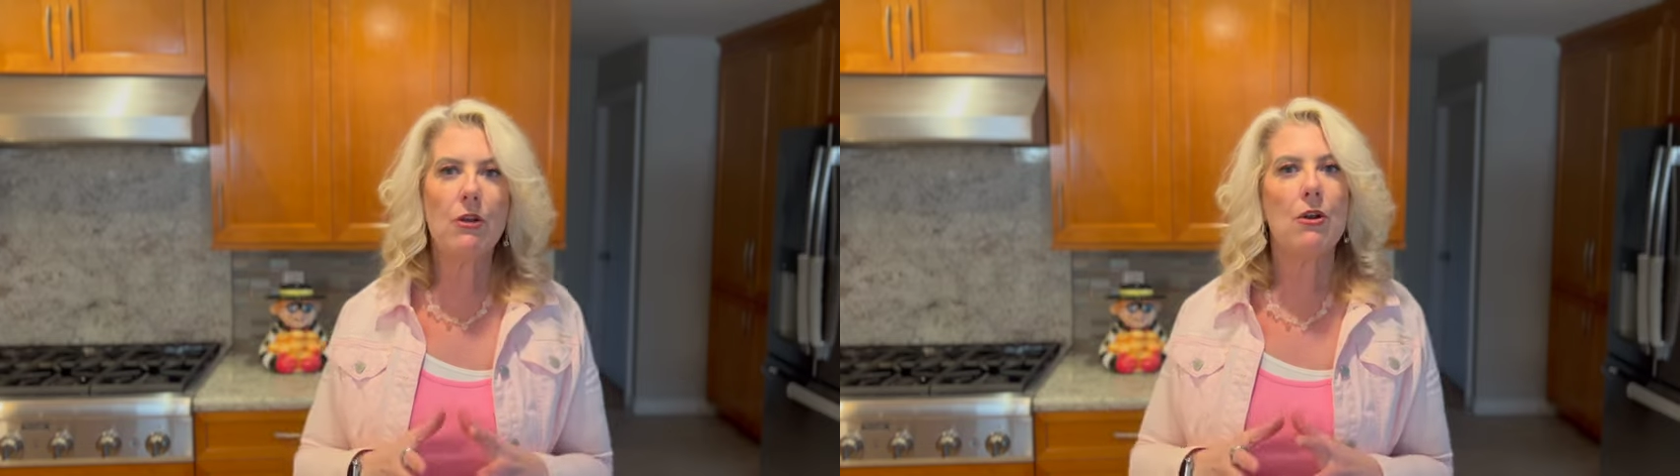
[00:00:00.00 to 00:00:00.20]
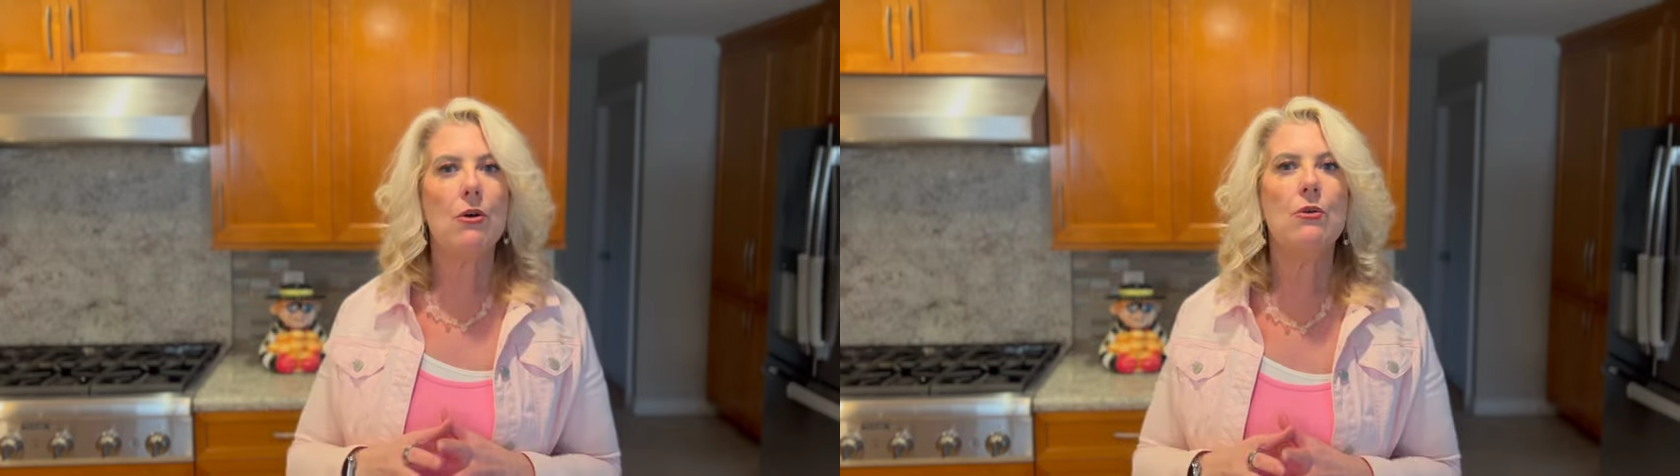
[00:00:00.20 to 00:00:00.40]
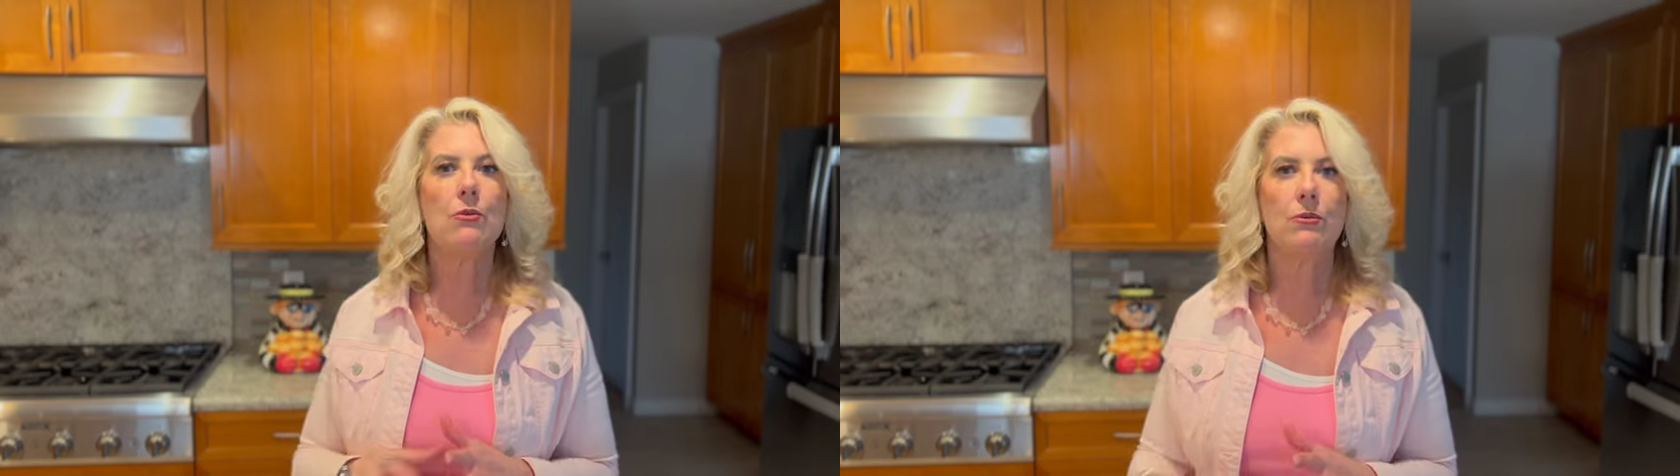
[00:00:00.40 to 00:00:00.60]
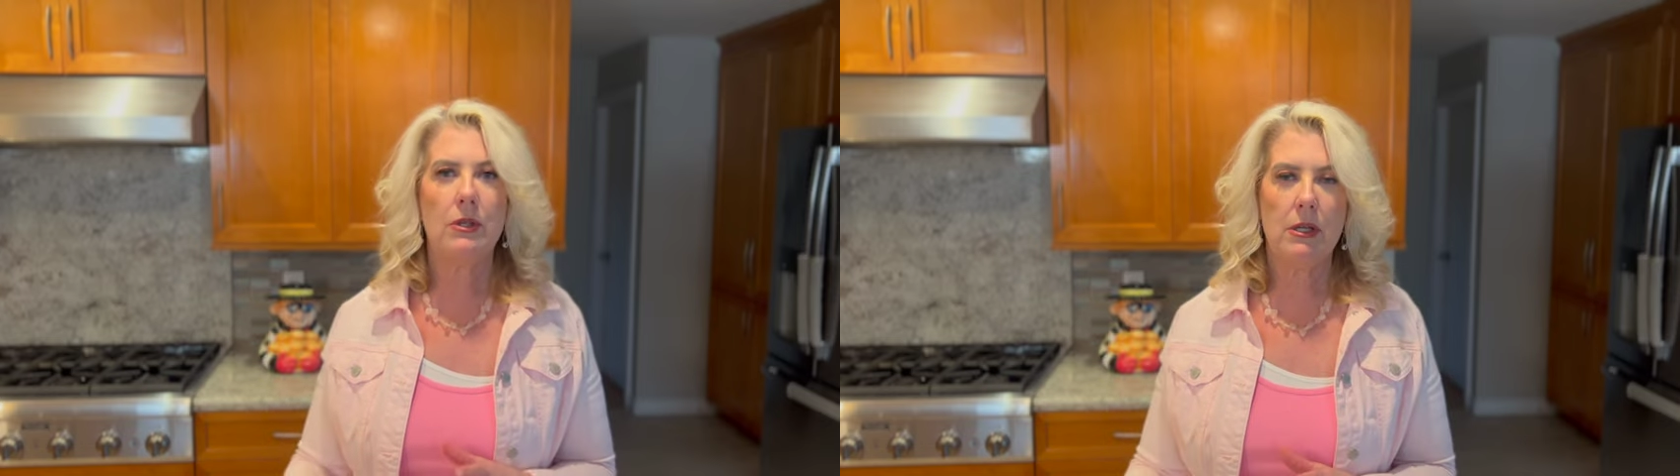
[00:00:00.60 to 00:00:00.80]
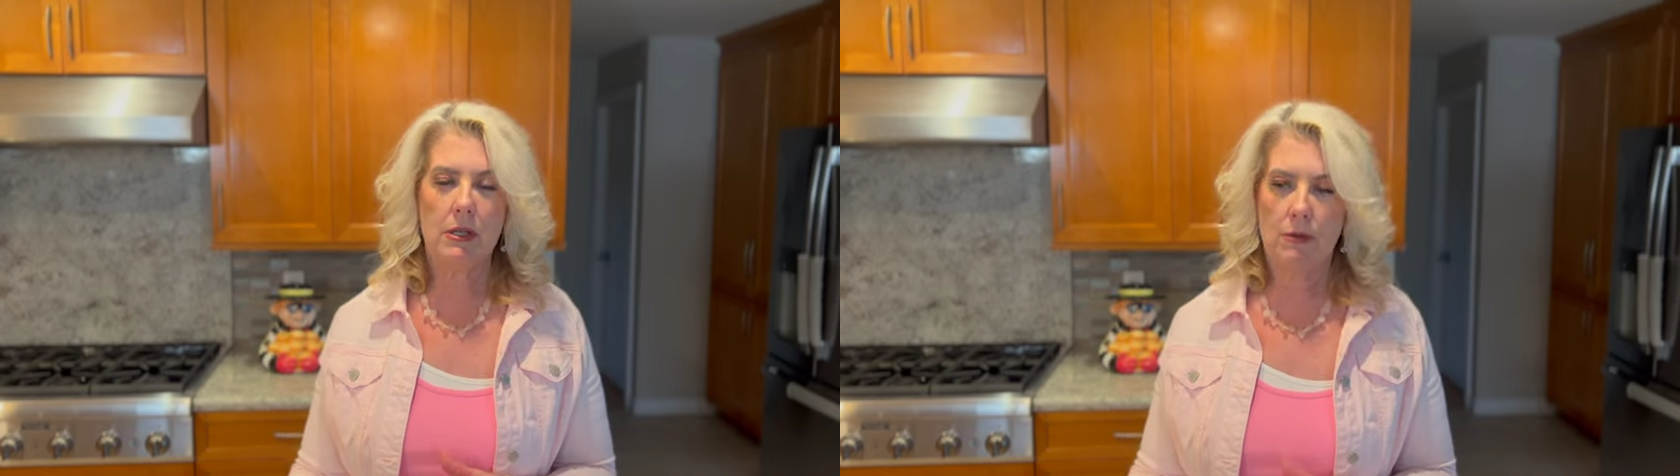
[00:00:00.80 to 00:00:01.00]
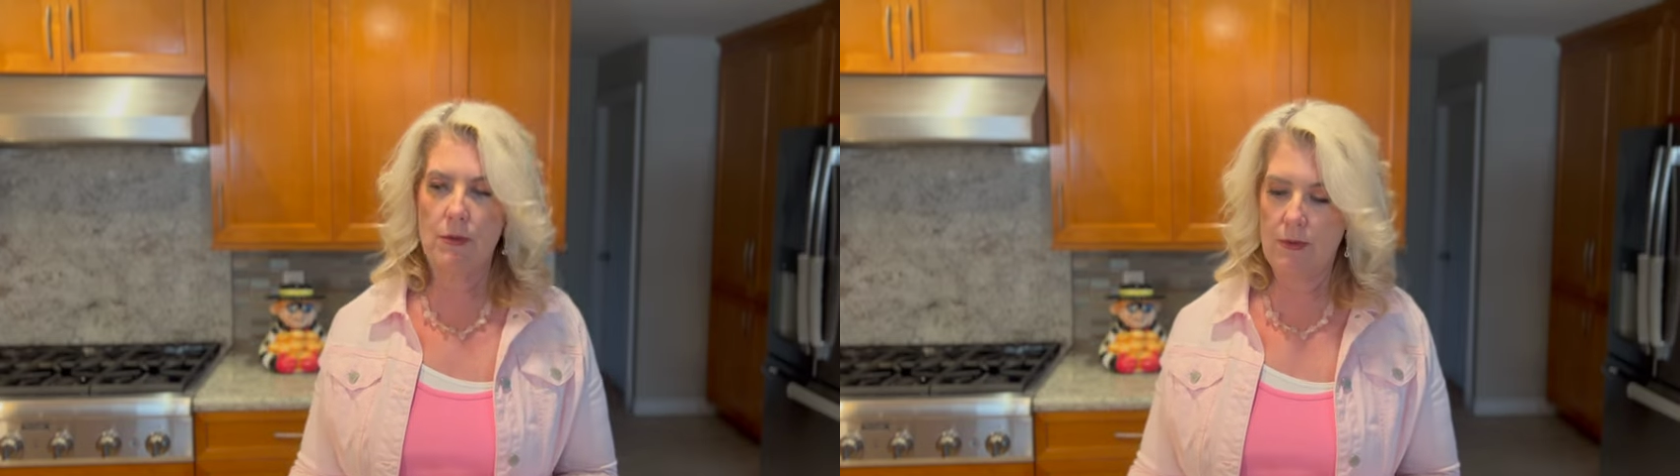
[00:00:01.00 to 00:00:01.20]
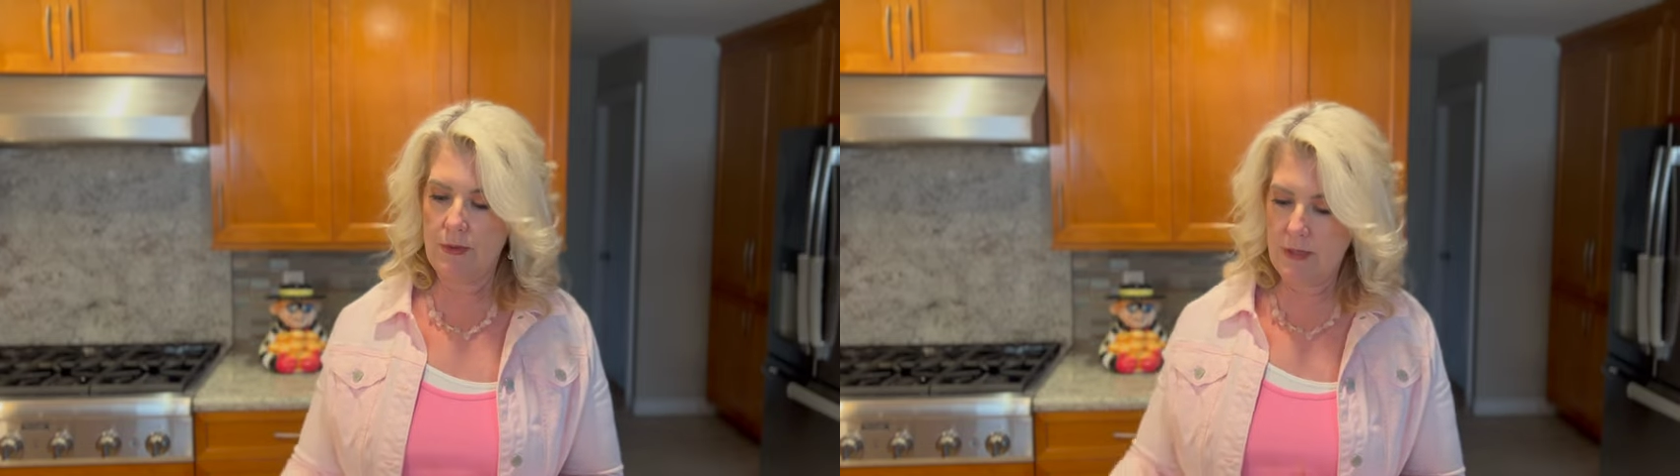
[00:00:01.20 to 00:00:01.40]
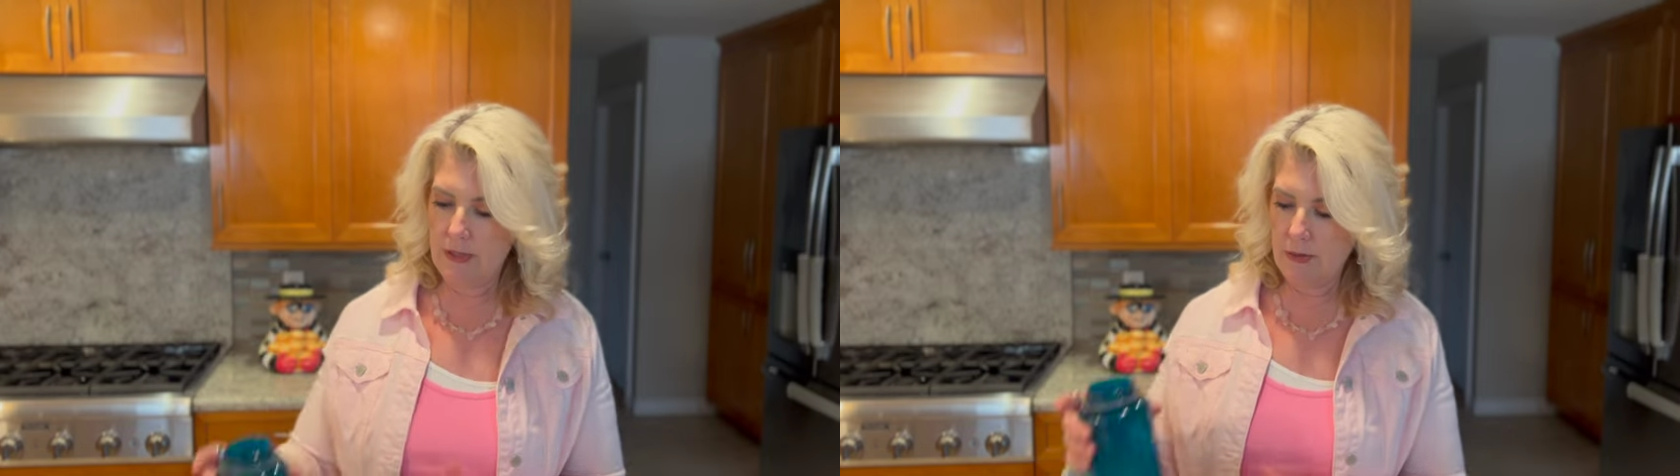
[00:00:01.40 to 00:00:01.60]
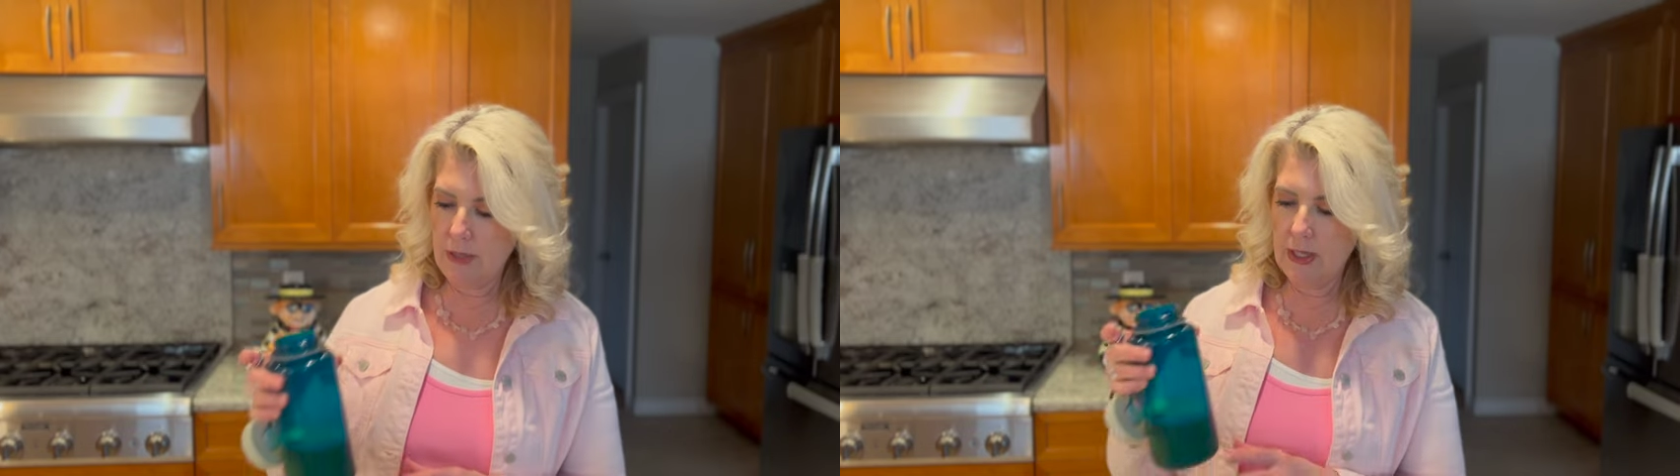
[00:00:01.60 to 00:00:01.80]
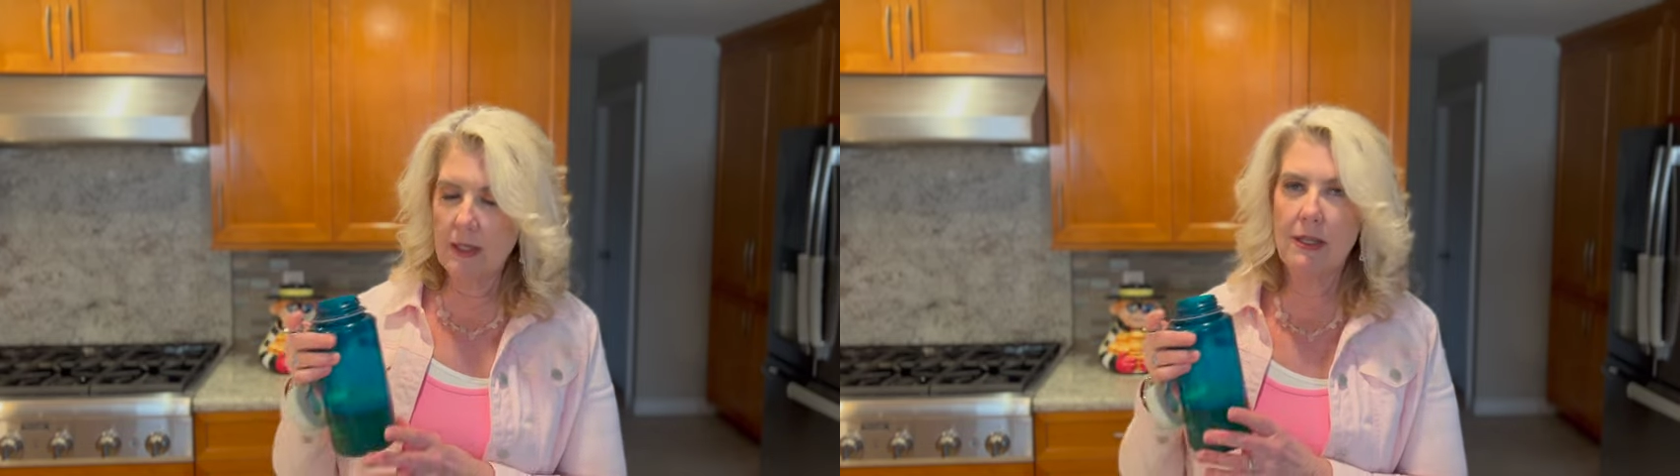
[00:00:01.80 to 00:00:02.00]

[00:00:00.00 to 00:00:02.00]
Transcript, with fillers: your own. Well,